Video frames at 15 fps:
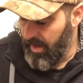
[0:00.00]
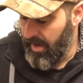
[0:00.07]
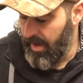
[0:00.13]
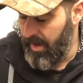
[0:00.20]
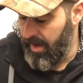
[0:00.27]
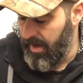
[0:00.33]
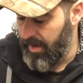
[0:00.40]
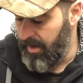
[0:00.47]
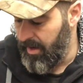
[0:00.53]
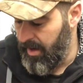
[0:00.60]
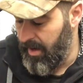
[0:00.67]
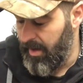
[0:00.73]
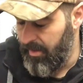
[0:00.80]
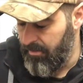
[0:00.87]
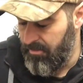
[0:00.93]
And
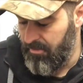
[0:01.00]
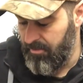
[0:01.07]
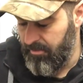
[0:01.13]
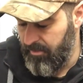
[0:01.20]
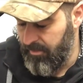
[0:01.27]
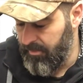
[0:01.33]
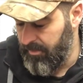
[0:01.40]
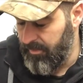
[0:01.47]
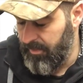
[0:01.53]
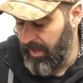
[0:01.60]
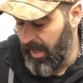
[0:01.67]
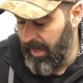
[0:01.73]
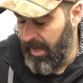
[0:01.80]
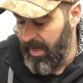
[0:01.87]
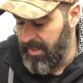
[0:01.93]

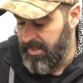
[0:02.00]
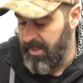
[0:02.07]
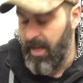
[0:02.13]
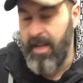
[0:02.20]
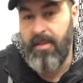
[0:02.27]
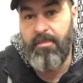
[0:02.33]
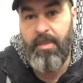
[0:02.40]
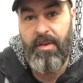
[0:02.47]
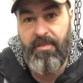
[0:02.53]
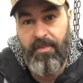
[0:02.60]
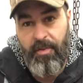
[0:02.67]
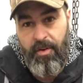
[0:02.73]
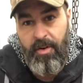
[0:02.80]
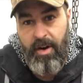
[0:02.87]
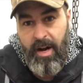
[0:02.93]
like I said,
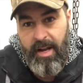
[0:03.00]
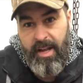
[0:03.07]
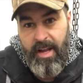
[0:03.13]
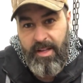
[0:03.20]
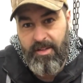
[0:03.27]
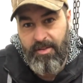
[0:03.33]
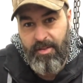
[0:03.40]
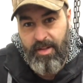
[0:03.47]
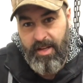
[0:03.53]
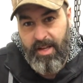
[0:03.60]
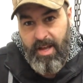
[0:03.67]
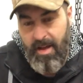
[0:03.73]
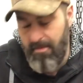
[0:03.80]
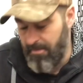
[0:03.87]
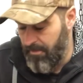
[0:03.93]
before I get to the
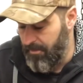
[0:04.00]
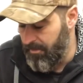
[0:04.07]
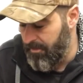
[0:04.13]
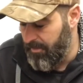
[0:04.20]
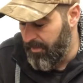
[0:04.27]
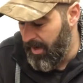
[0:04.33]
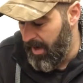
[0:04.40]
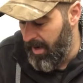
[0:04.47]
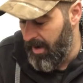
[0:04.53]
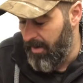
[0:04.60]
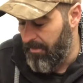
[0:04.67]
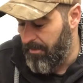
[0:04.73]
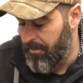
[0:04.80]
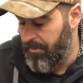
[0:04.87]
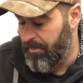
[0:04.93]
game
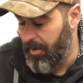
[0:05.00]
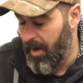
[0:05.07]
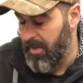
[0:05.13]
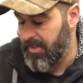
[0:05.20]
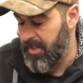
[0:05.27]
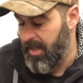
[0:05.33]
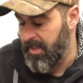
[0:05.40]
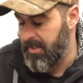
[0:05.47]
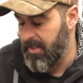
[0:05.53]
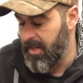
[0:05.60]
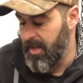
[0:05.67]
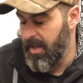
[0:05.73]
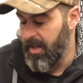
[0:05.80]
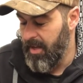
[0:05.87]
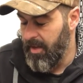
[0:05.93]
process,
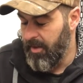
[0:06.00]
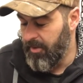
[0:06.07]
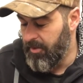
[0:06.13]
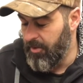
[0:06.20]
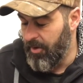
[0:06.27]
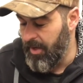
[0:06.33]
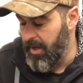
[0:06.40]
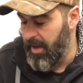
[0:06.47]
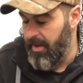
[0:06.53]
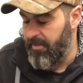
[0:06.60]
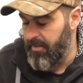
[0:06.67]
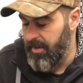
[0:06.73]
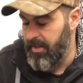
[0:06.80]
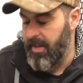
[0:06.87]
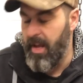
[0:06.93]
doing
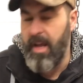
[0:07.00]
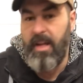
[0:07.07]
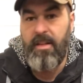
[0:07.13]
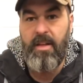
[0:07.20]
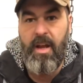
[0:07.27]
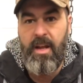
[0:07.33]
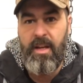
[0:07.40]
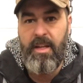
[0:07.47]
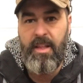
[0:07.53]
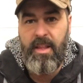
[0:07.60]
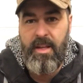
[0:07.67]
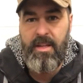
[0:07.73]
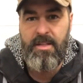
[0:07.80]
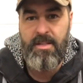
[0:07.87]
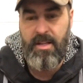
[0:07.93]
everyday, daily
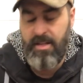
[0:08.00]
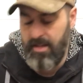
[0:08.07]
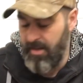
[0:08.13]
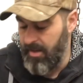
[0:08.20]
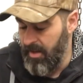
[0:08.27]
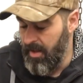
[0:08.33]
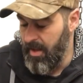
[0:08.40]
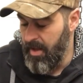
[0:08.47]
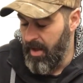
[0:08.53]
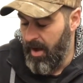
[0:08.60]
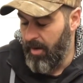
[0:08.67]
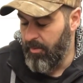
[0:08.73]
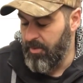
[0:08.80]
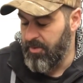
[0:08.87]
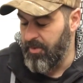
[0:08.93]
things, and
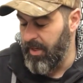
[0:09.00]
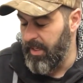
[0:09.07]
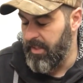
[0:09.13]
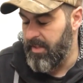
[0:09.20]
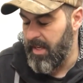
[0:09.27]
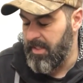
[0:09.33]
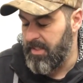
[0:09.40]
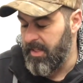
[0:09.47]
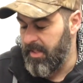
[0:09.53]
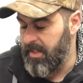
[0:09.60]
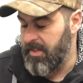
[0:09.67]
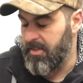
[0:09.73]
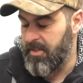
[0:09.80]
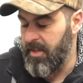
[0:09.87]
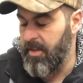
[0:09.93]
I was really testing
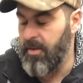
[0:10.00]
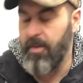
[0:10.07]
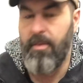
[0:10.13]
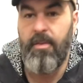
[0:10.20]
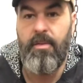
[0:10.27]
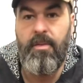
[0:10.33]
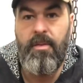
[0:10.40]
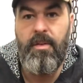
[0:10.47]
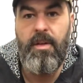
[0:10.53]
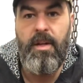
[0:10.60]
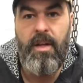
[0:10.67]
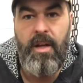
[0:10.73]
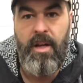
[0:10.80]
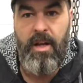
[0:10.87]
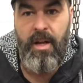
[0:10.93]
the steel,
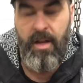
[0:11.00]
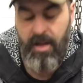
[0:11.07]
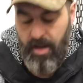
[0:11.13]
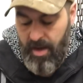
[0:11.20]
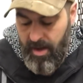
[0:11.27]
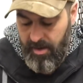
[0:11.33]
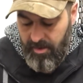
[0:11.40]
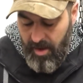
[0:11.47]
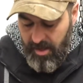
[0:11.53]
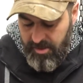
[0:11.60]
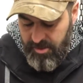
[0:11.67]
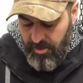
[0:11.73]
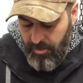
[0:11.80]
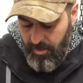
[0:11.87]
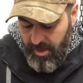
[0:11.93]

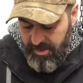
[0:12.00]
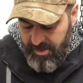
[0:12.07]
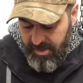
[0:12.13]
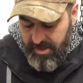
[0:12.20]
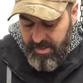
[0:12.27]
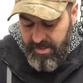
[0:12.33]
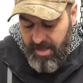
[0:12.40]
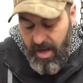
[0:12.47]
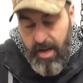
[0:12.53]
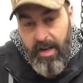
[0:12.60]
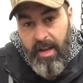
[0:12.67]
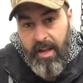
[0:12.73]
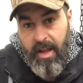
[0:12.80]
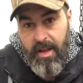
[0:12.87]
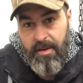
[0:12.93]
not so much the design
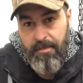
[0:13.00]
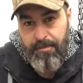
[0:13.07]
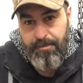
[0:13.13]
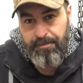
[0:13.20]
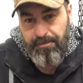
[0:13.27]
again.